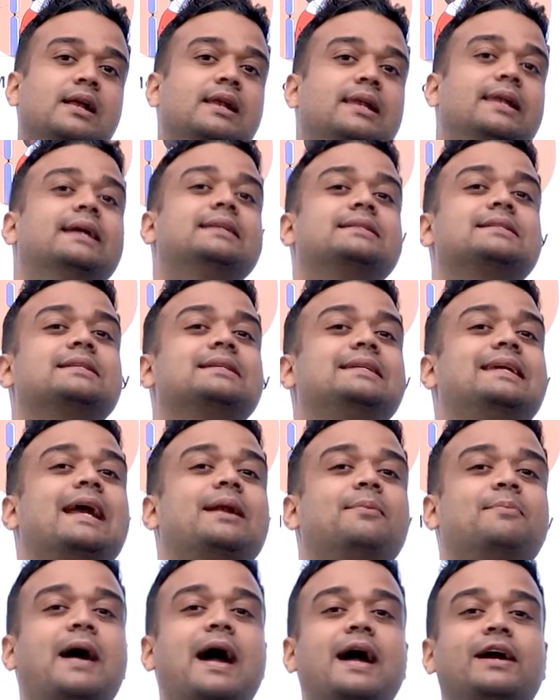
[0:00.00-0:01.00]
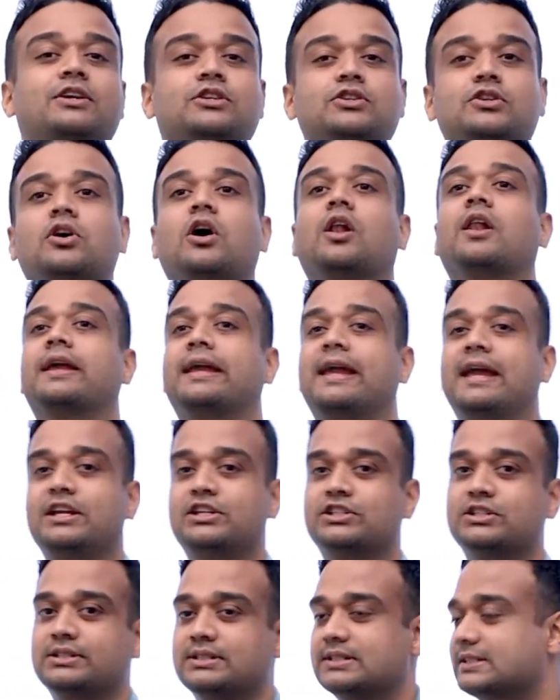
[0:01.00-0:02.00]
Let's get back to
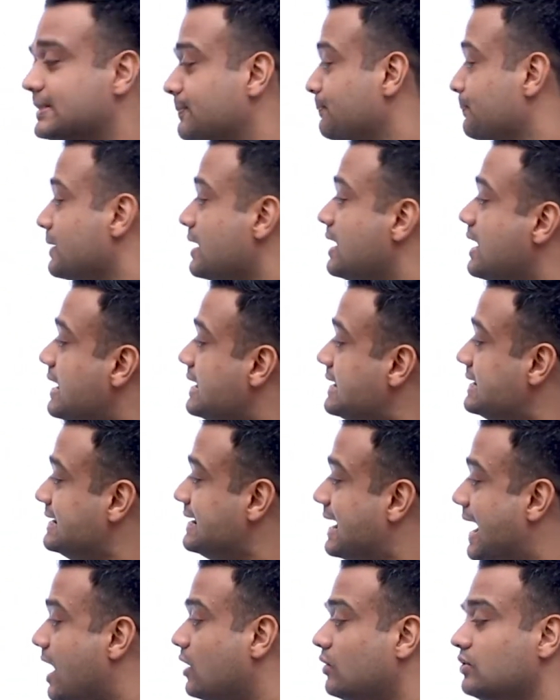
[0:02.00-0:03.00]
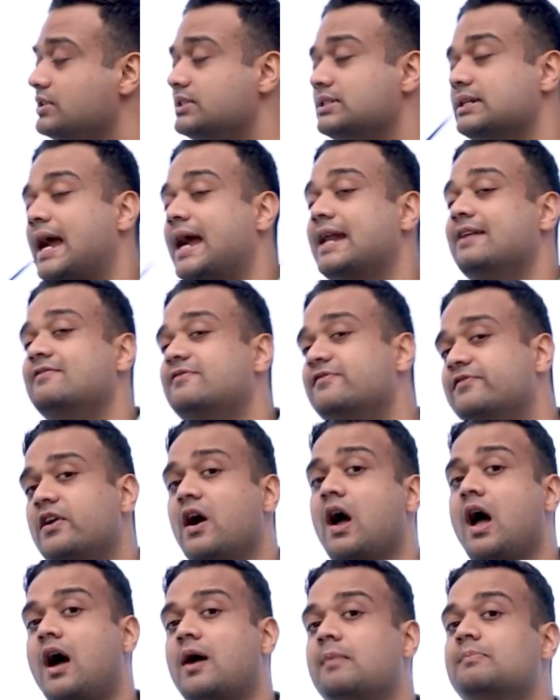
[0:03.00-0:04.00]
collocations. Nouns and
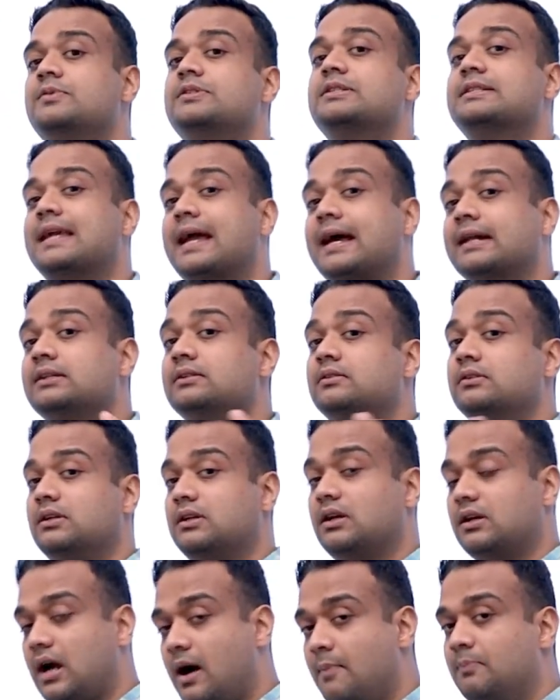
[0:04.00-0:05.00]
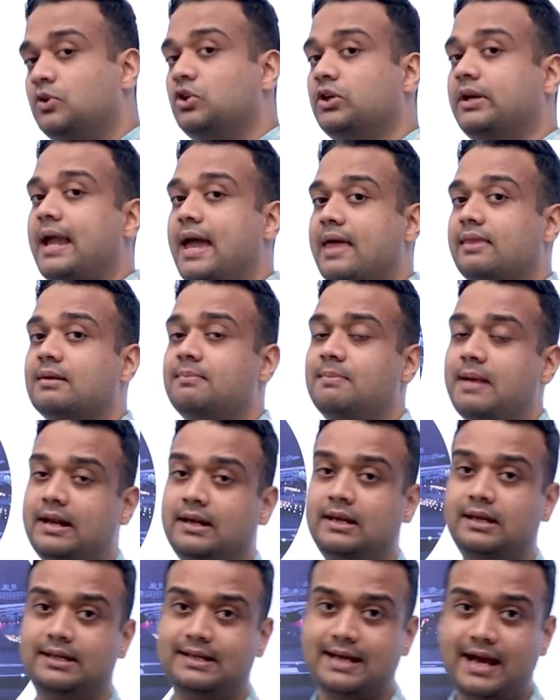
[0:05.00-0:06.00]
verbs can come together
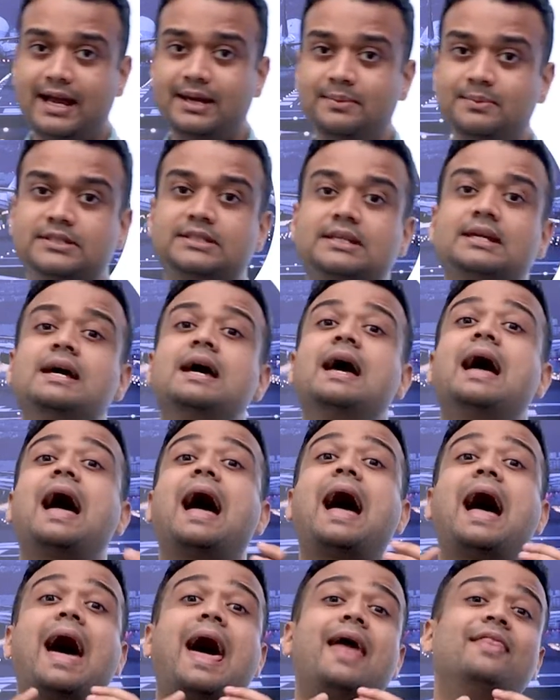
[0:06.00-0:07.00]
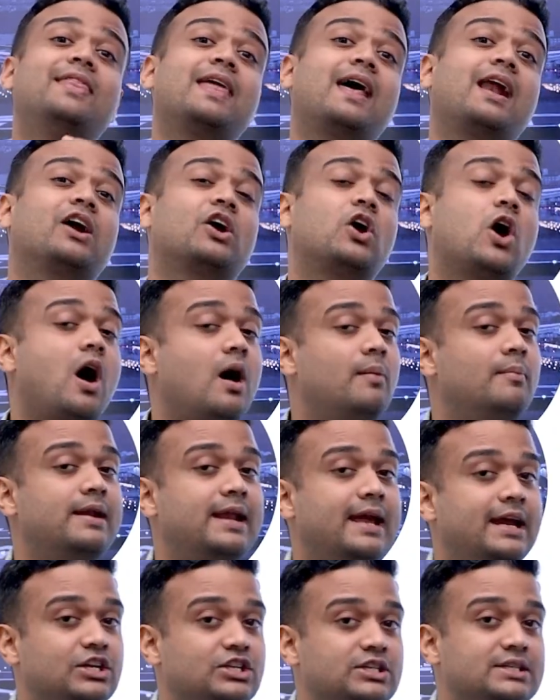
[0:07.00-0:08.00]
many times and there are
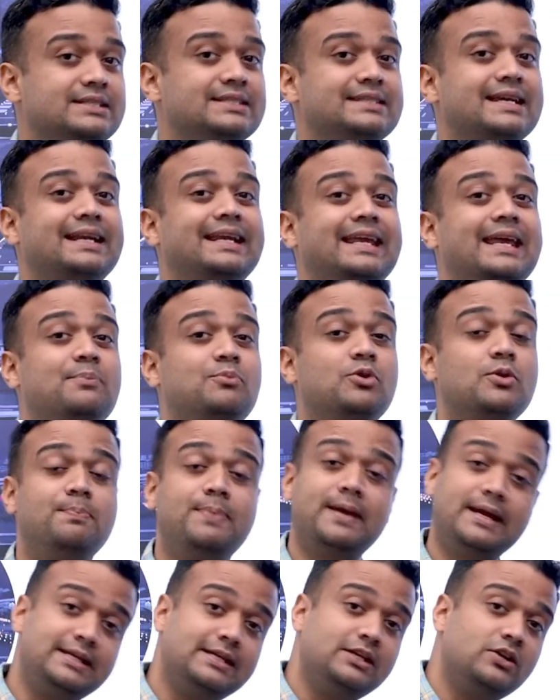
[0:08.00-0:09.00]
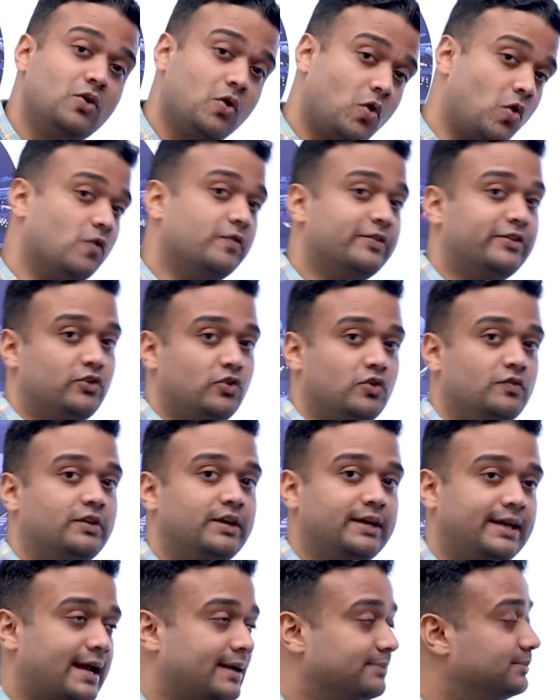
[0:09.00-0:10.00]
combinations that keep repeating over and over
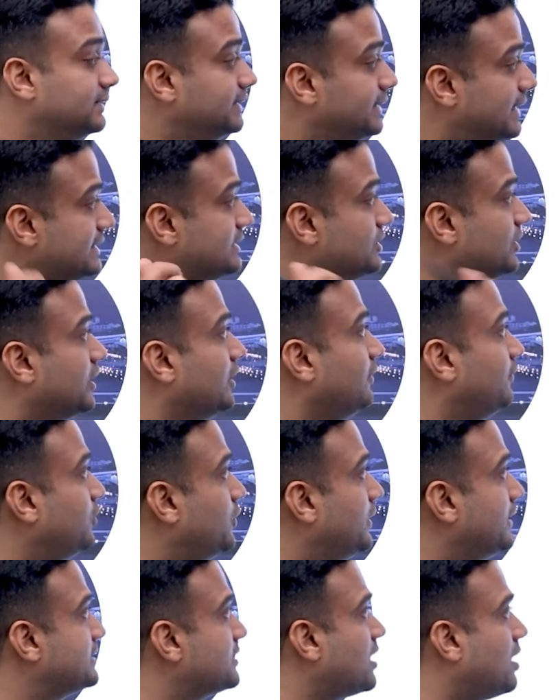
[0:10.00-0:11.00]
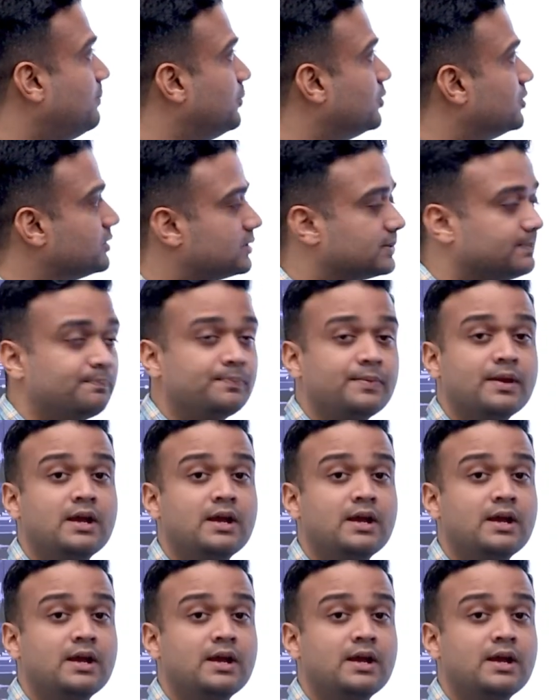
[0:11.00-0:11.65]
again. Let's look at a few examples.